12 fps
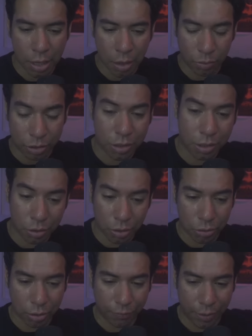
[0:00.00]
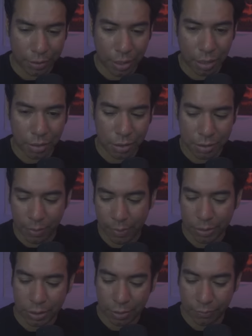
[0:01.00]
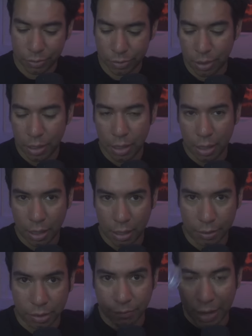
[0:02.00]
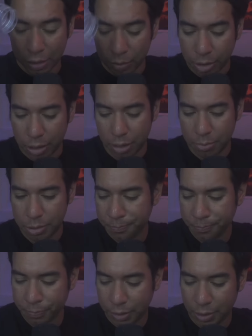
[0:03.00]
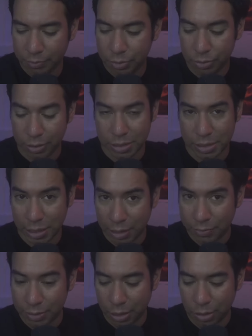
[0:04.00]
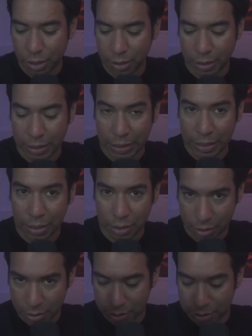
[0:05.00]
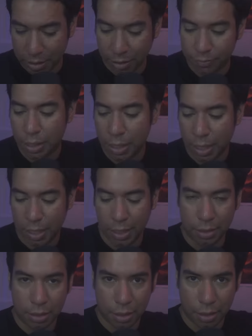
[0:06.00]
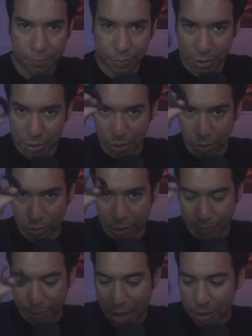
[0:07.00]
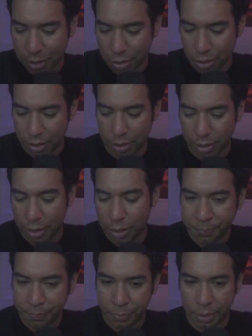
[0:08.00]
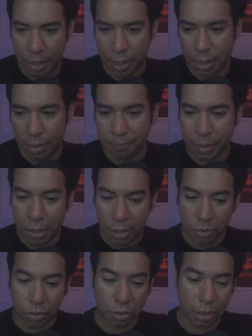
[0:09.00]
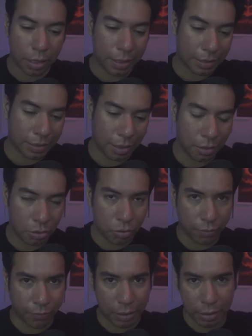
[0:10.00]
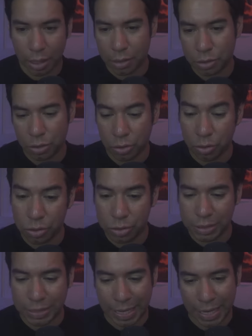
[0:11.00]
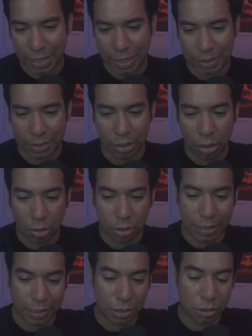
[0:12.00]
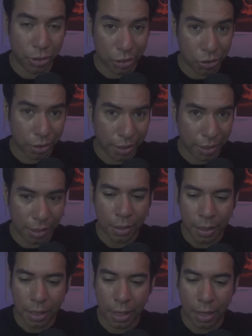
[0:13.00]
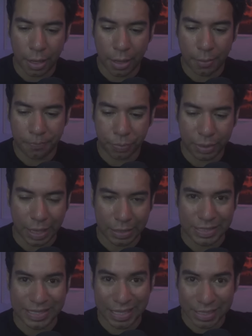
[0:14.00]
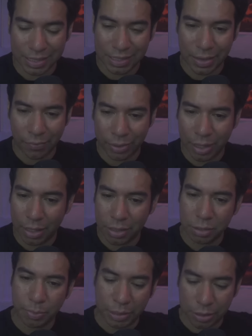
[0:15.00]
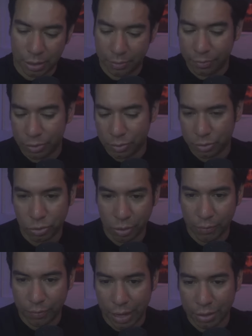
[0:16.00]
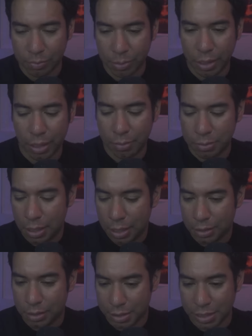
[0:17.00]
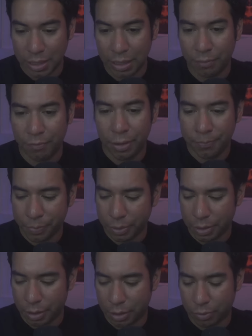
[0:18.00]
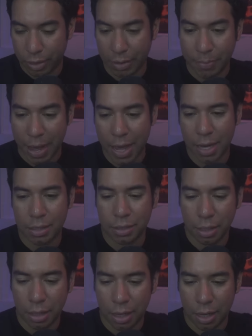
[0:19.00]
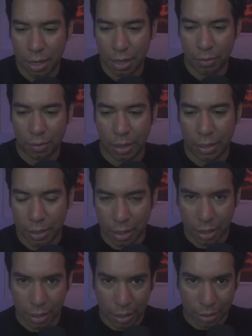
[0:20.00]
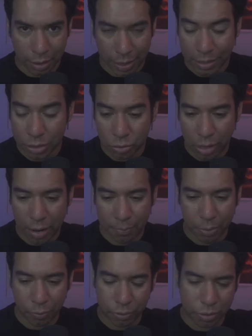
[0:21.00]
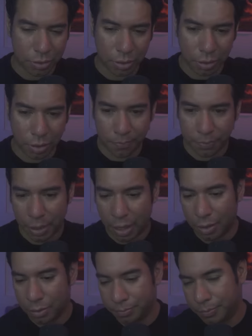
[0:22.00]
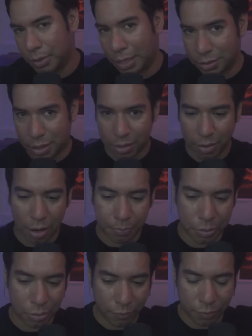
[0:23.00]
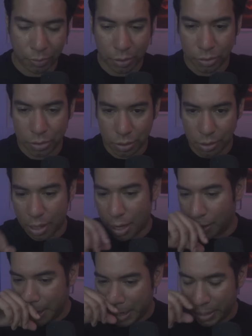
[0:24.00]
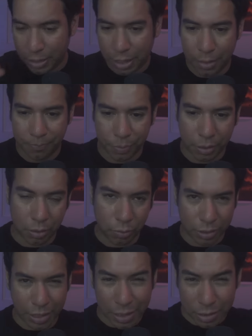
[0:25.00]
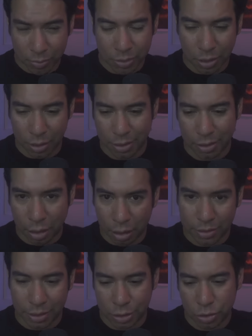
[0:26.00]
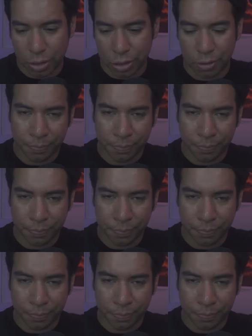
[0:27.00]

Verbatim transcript: which is $125. That basically gives you uh, the vacuum cups, gives you the sleeves that you're gonna need, the sleeves, and um, this little gray band that you're gonna need. Um, you could, uh, that's $125. You could also just get like the all-day stretcher kit. Um, that's $67. Basically, give you three vacuum cups, the sleeve, the gray band uh, and uh, in a leg strap, which you know uh, that's kind of optional if you want to use it or not. Um, you know what the leg strap's called an all-day stretcher.